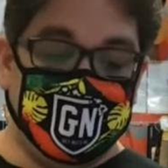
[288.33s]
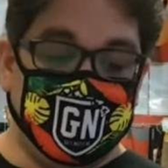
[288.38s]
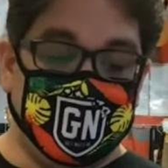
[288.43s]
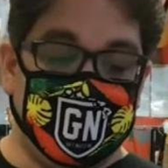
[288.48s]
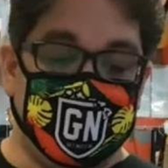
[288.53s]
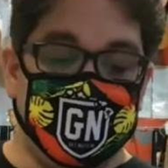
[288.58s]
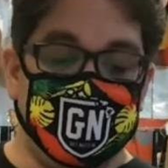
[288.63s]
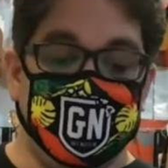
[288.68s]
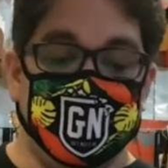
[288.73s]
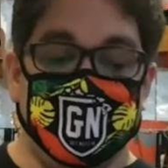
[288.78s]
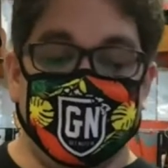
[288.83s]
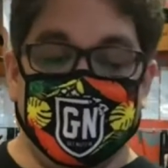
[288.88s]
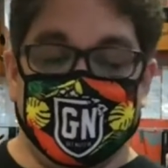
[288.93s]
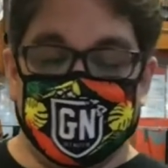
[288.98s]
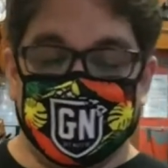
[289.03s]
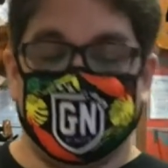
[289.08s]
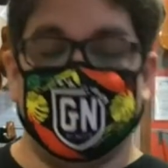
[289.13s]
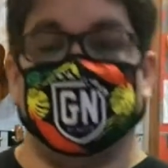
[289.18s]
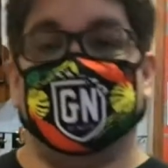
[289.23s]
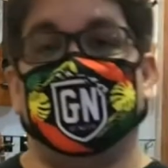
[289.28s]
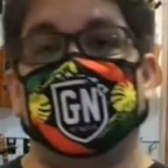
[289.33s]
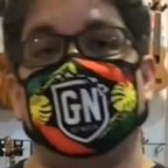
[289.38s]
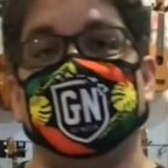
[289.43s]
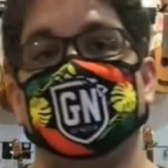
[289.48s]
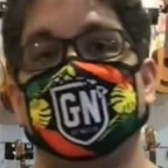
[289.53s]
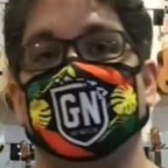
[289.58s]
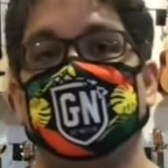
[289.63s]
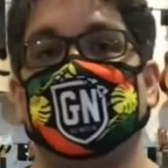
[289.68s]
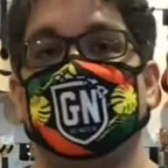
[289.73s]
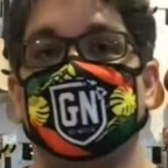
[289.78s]
Okay, so
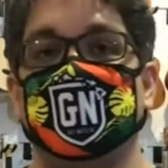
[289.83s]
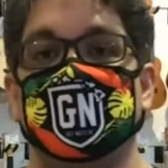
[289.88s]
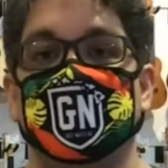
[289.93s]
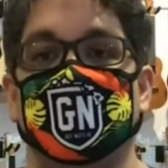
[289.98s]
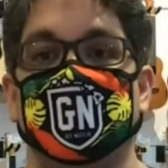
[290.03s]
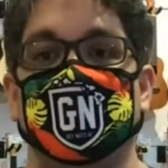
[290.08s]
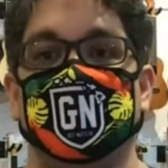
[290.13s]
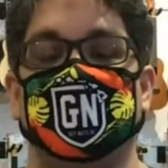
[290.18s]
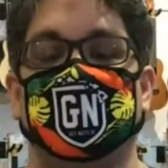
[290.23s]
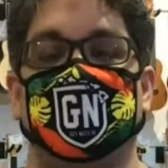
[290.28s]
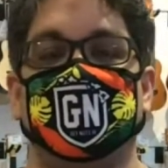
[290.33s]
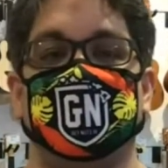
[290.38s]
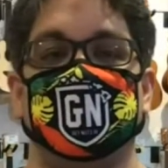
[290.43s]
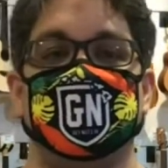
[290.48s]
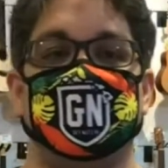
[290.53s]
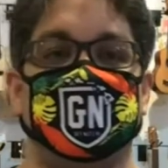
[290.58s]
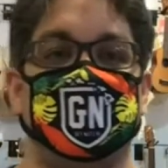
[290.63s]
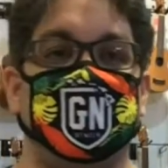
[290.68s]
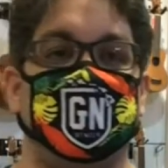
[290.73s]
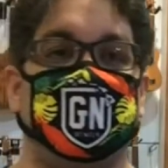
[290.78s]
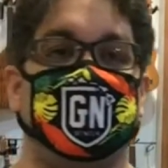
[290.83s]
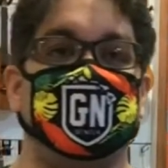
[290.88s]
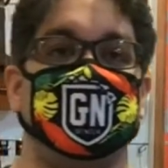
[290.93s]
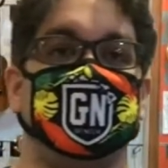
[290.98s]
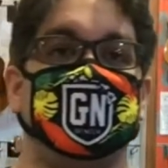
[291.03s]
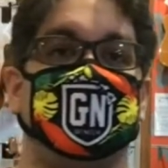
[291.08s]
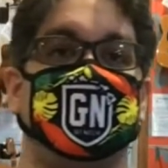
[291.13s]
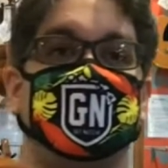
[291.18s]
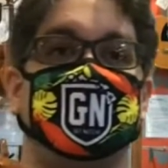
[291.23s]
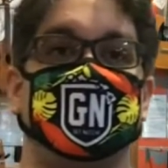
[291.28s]
along with those newer models, what they
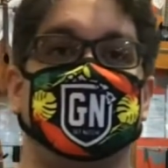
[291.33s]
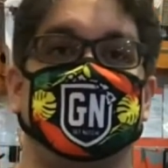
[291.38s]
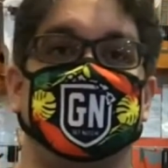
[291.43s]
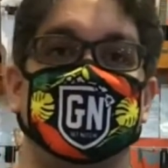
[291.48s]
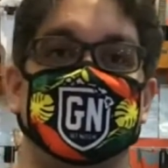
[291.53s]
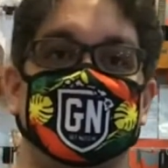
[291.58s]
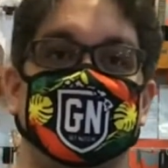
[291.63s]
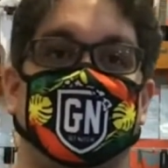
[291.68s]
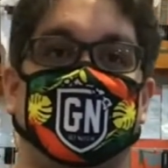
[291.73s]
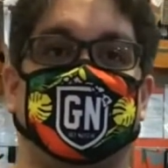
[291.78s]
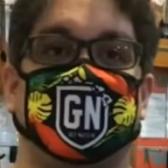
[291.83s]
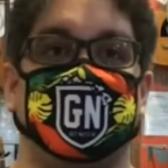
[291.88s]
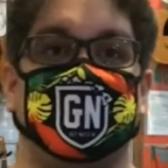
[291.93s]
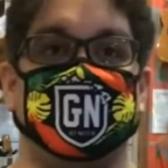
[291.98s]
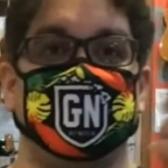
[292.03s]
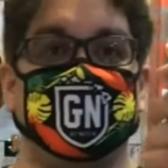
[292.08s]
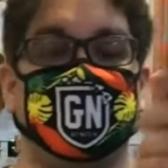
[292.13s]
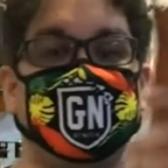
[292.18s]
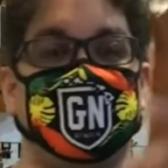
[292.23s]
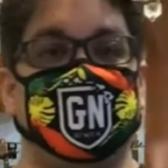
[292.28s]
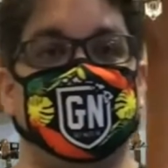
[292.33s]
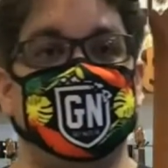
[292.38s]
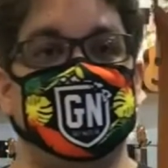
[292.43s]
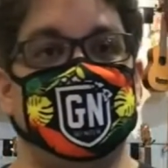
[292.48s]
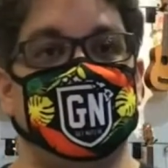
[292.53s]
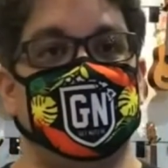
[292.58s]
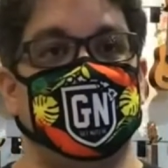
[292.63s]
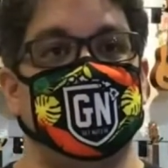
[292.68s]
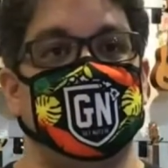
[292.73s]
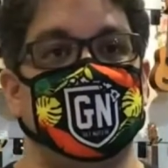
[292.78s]
also did with this model
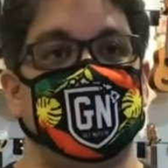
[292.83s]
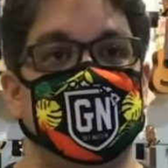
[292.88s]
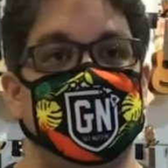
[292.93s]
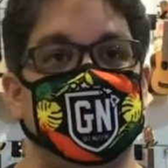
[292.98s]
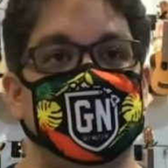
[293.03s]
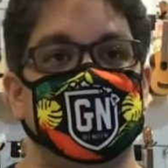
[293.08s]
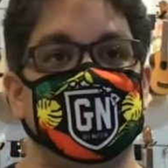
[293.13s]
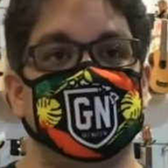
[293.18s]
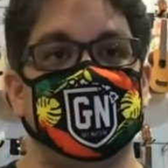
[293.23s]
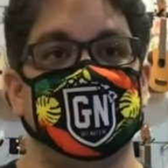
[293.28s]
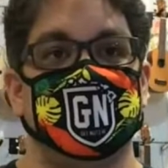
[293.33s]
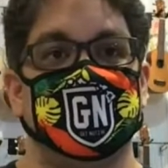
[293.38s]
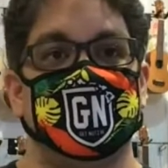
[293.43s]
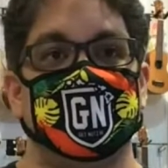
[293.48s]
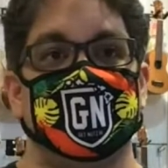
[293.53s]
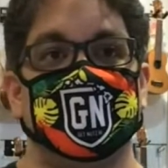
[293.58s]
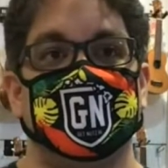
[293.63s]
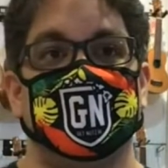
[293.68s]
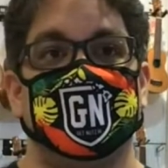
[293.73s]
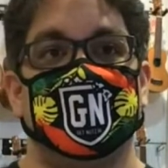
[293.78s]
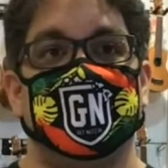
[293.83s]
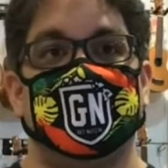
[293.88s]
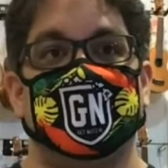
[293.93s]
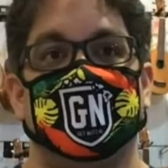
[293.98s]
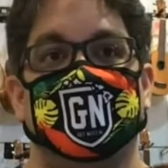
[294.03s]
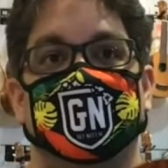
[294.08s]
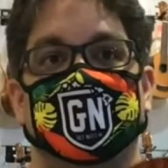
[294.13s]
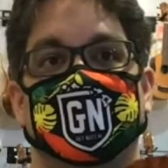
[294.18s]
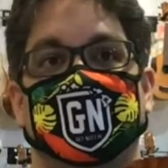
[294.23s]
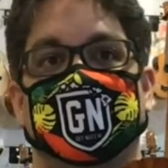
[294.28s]
is, if you notice,
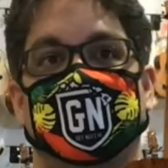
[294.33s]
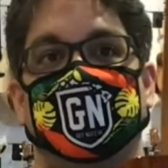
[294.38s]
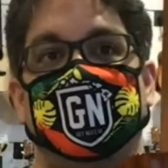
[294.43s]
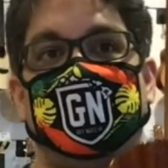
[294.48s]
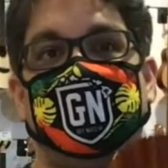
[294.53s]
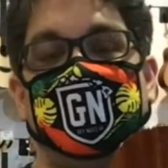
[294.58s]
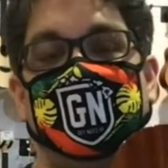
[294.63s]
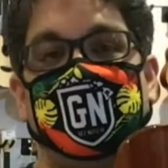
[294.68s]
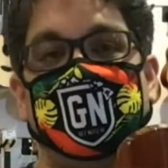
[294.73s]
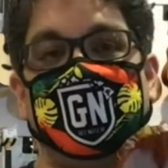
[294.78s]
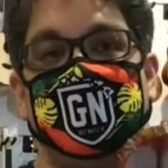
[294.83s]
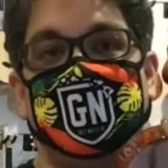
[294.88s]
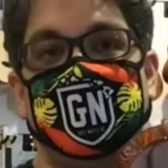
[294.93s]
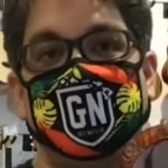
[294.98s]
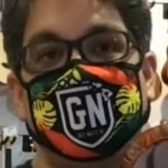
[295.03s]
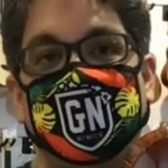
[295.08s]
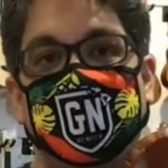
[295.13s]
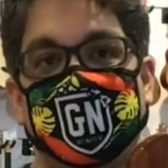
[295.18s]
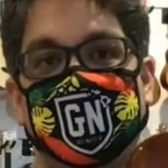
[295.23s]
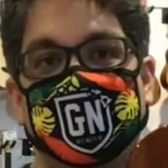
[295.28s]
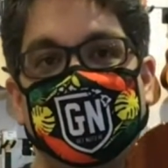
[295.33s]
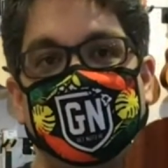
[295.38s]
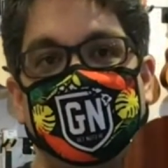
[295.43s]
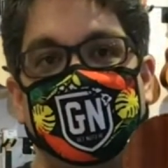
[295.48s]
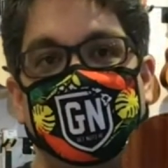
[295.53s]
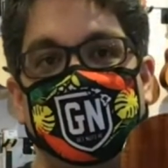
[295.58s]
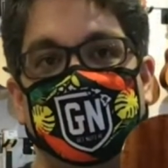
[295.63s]
if you look at the neck,